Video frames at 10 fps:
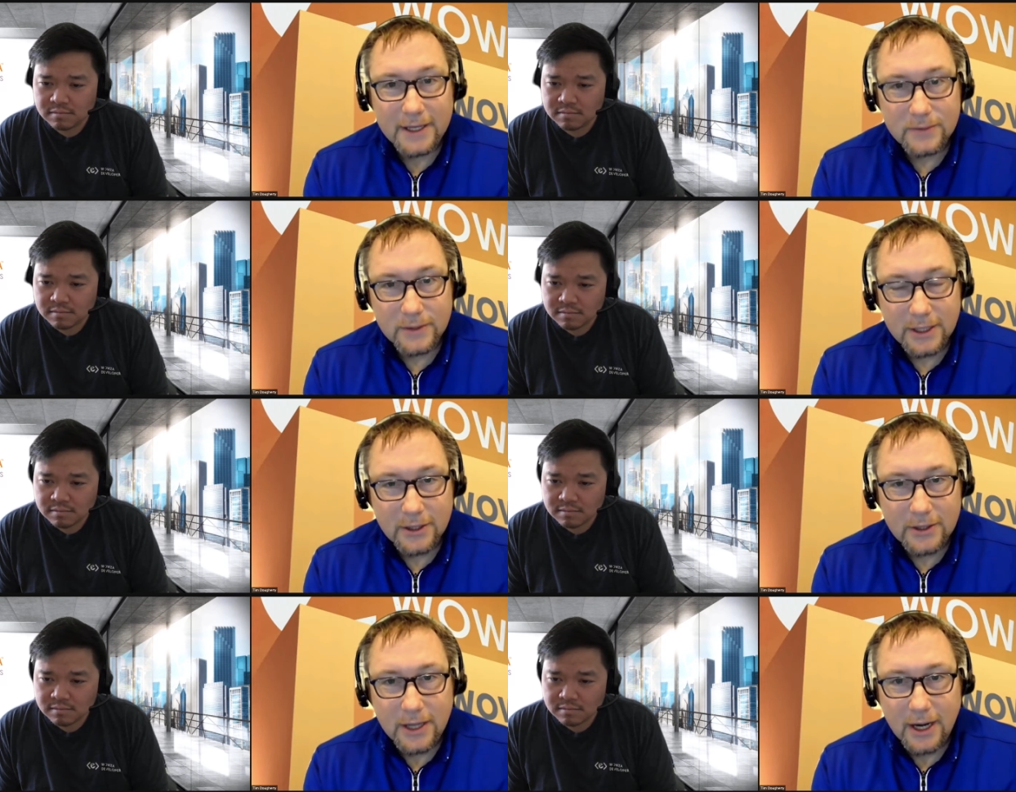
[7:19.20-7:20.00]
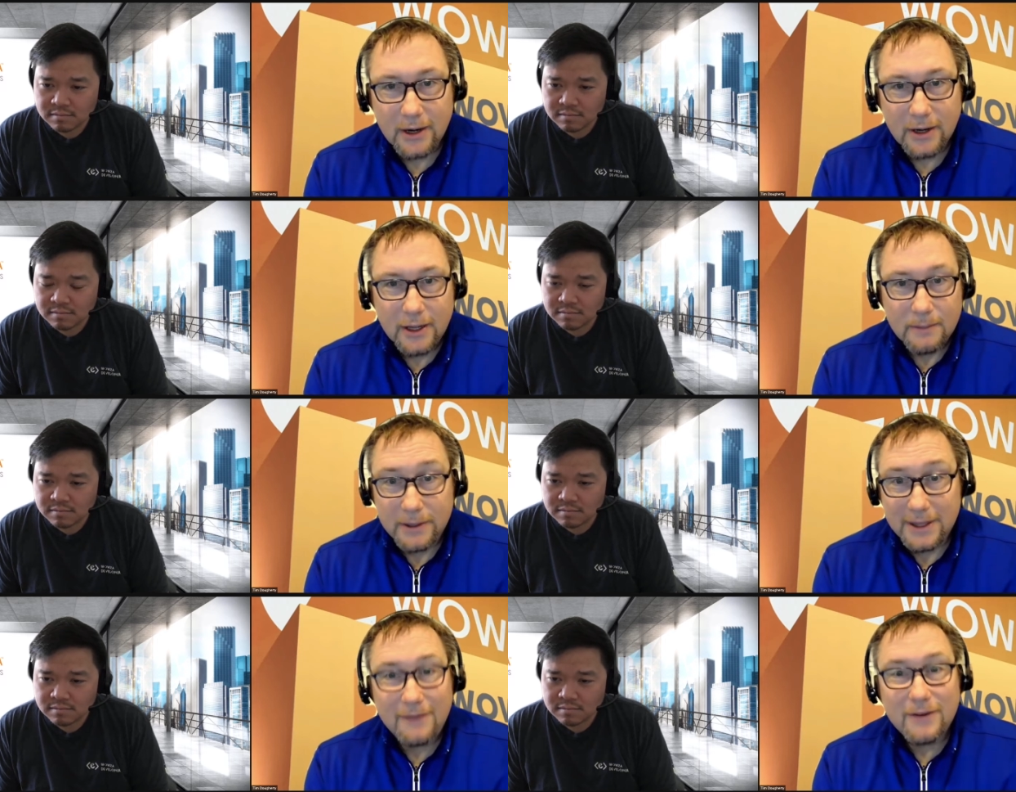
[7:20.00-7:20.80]
Speaker 1: is really good there,
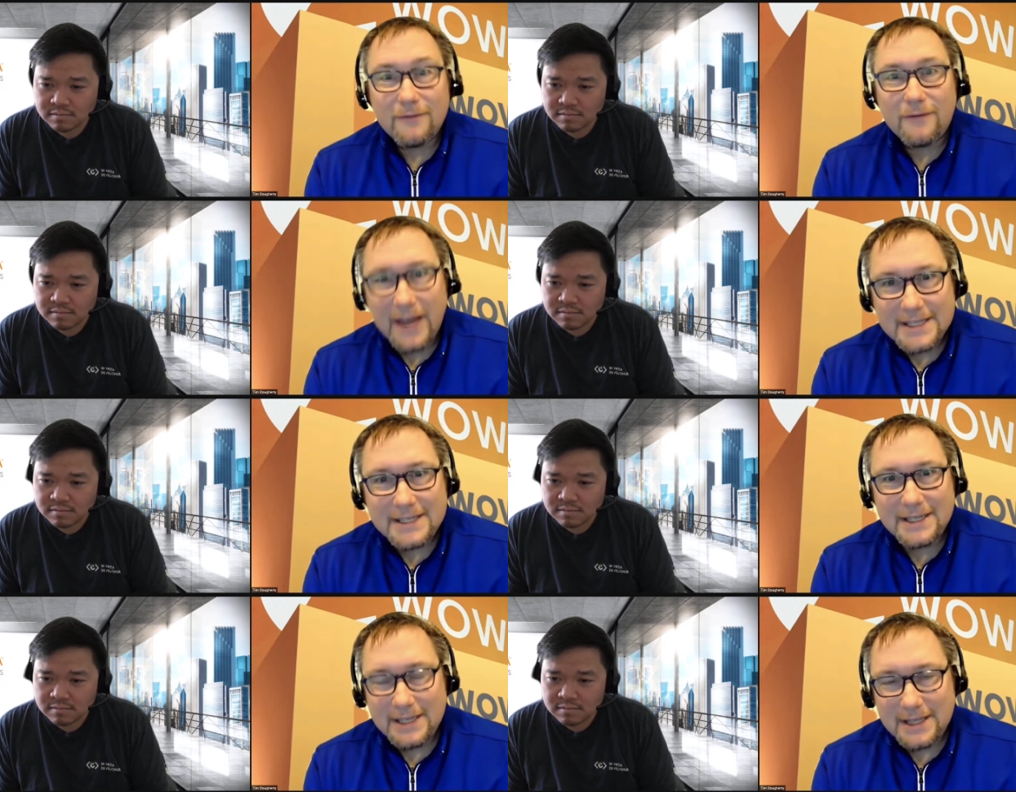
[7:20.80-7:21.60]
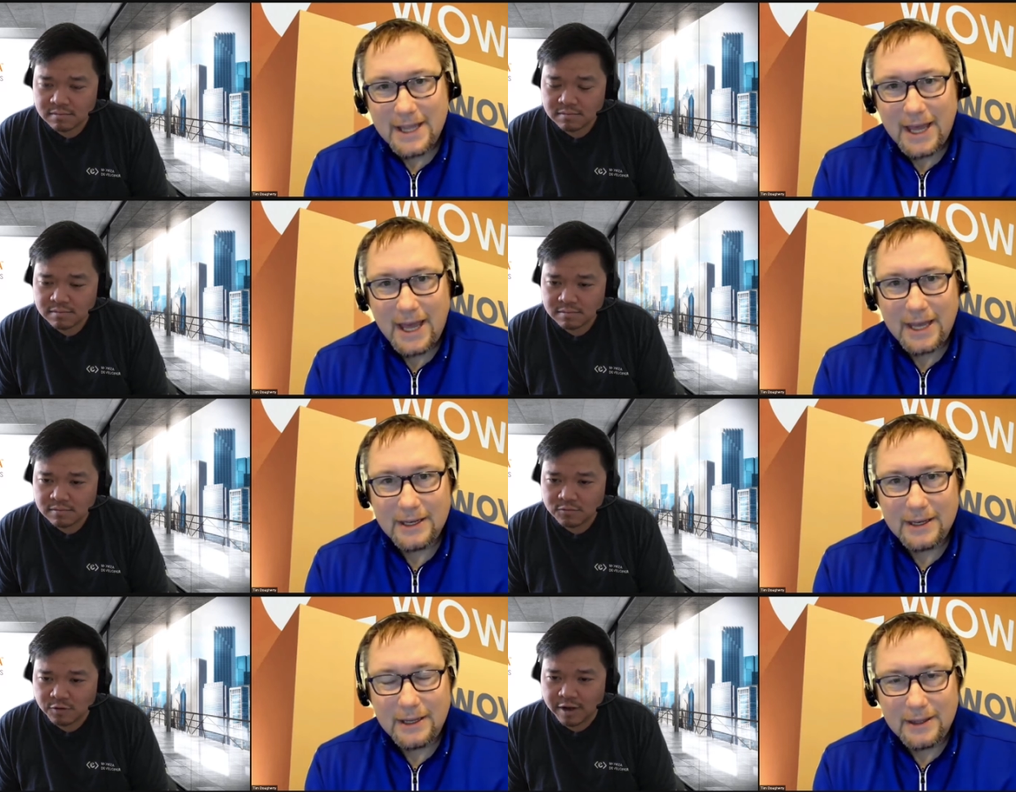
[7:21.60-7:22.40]
but they've invested in that,
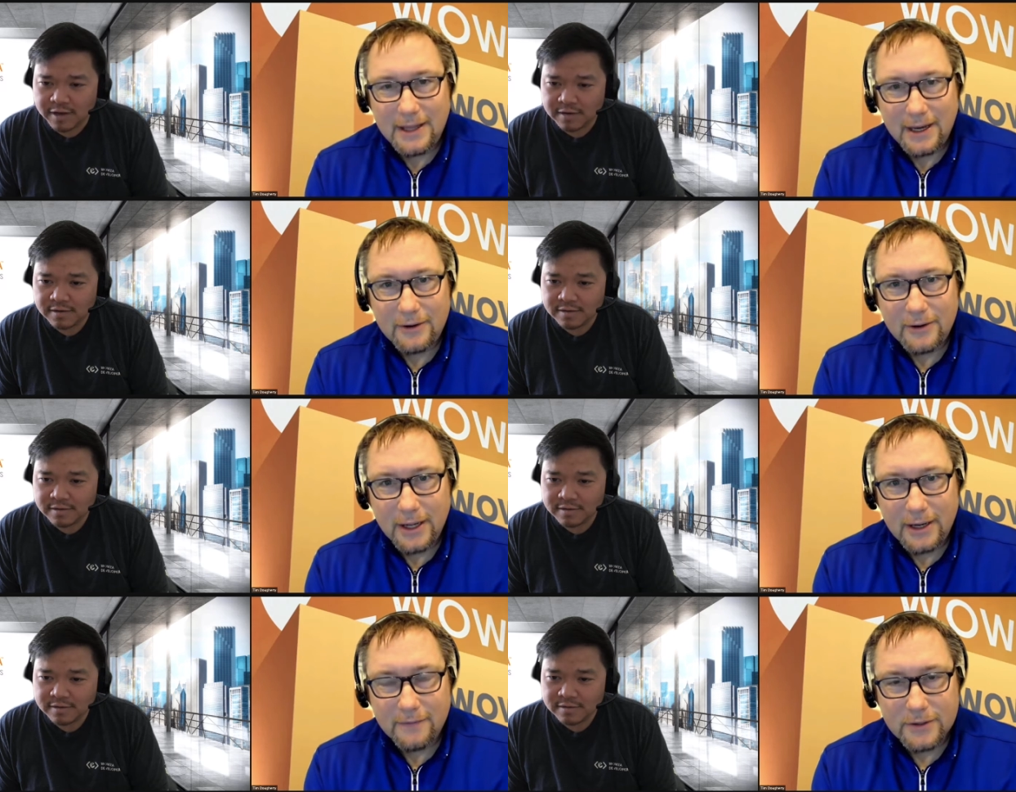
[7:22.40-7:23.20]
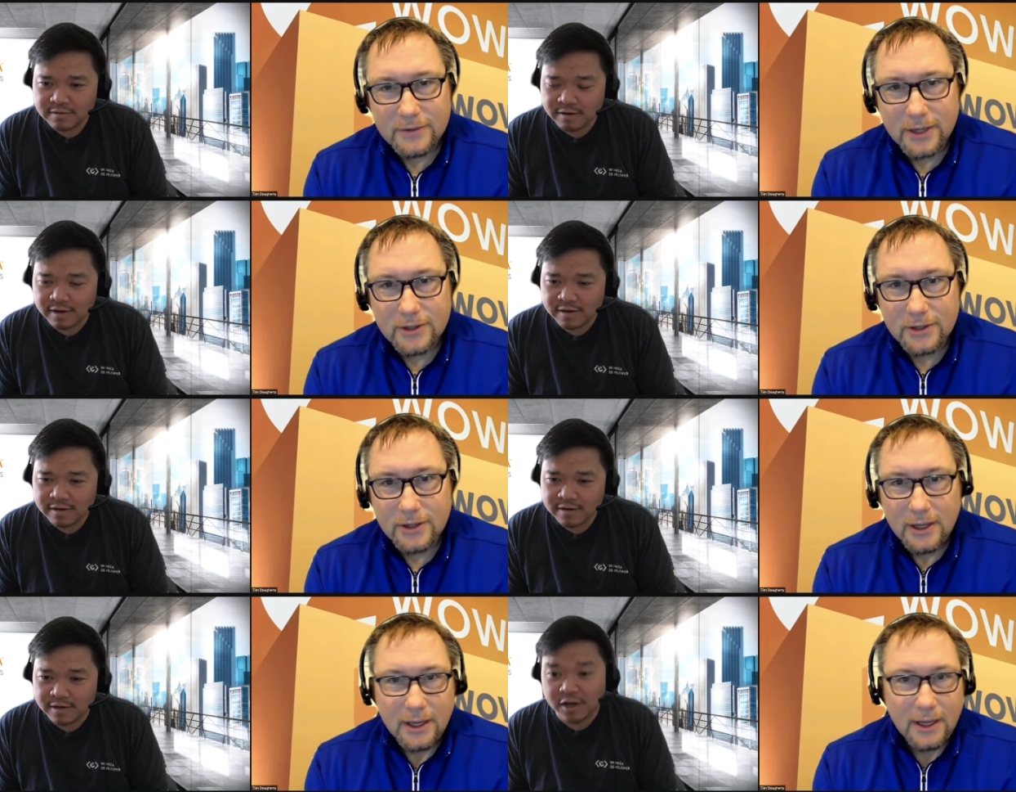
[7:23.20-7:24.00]
right. in that internet infrastructure.
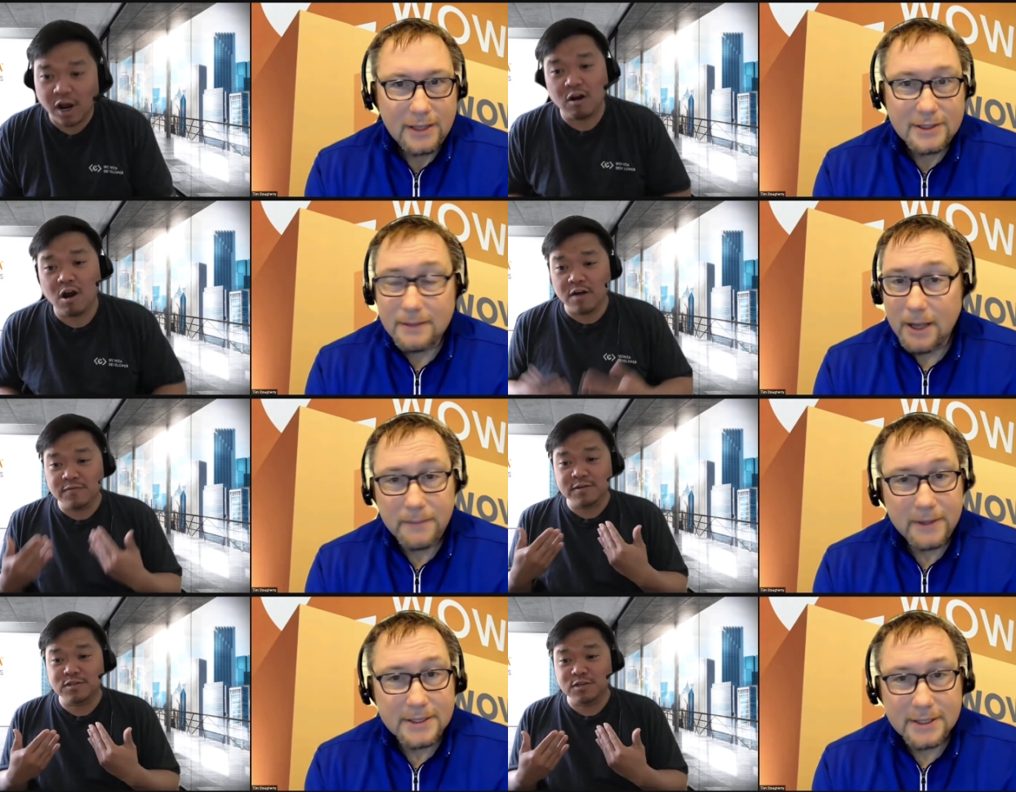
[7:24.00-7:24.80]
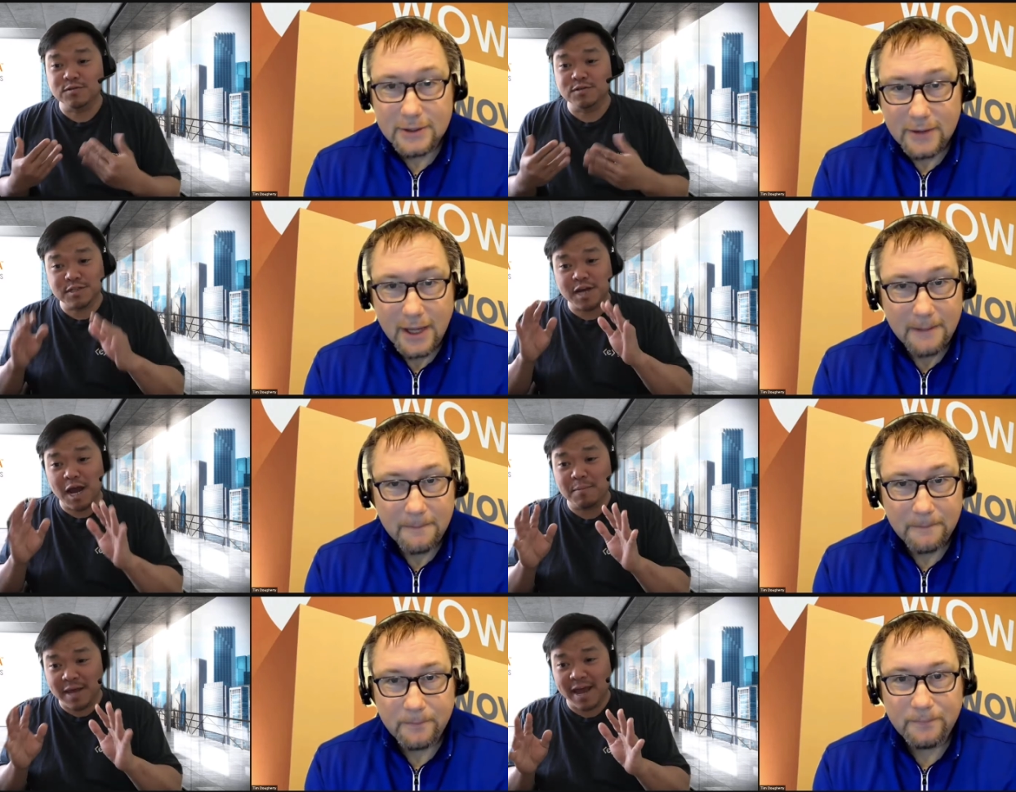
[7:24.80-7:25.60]
And our and office uses
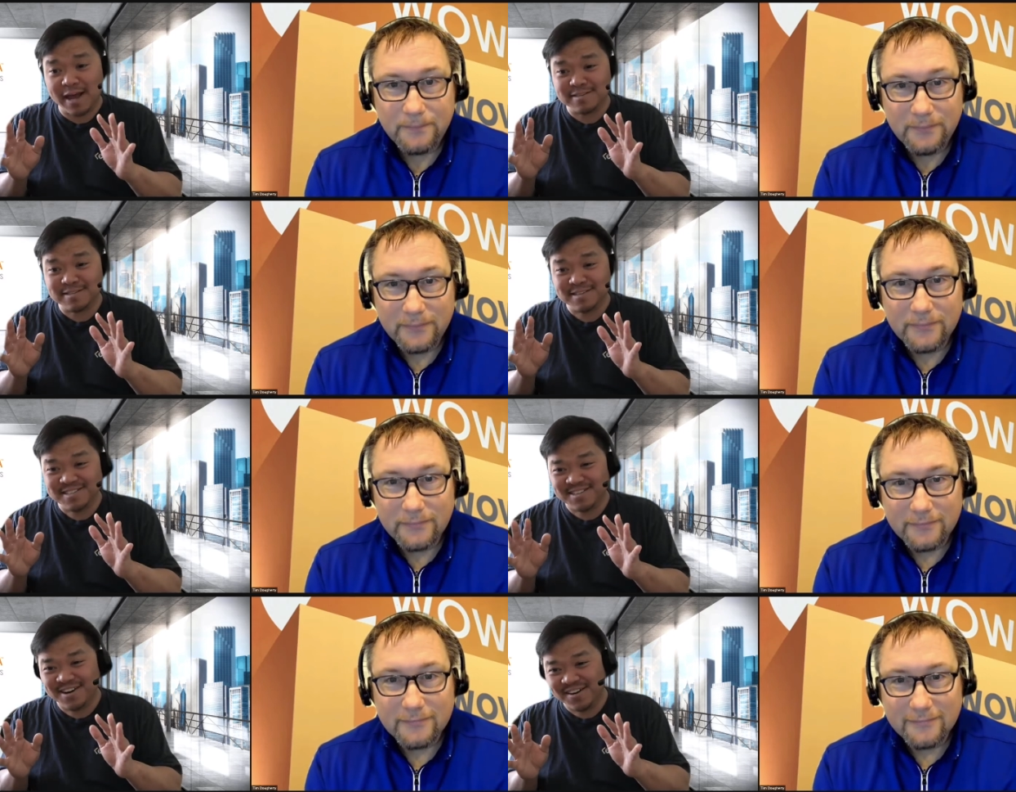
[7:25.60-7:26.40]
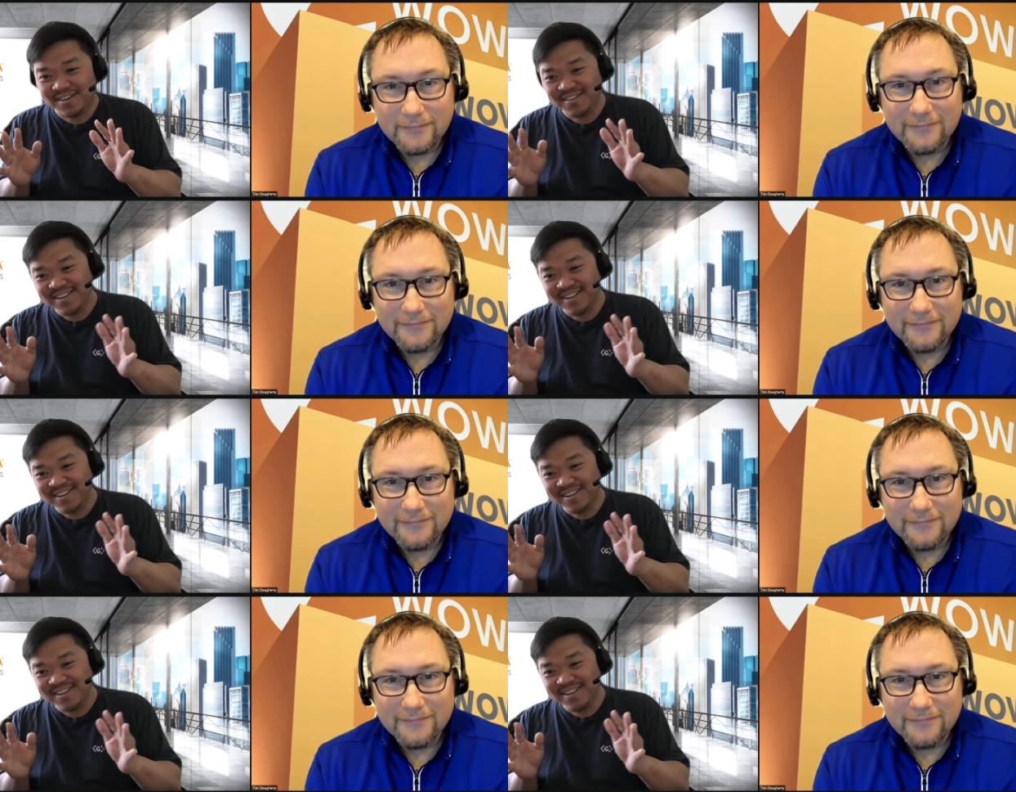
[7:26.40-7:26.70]
Speaker 2: Comcast. So